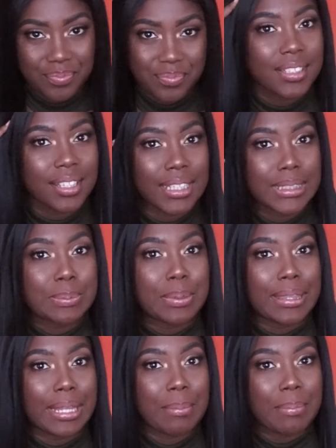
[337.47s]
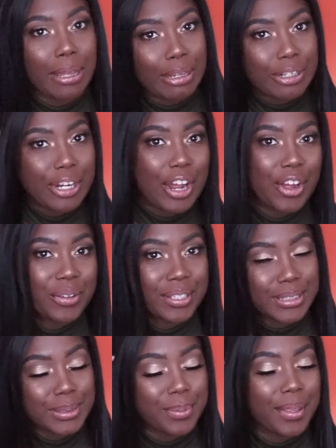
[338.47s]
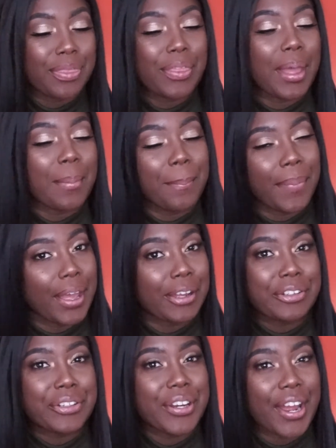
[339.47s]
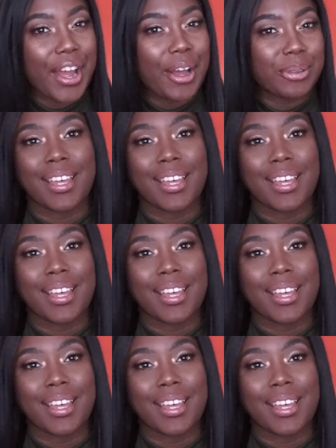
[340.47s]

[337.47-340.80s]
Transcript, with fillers: So let's put that back down. Let's put that back down.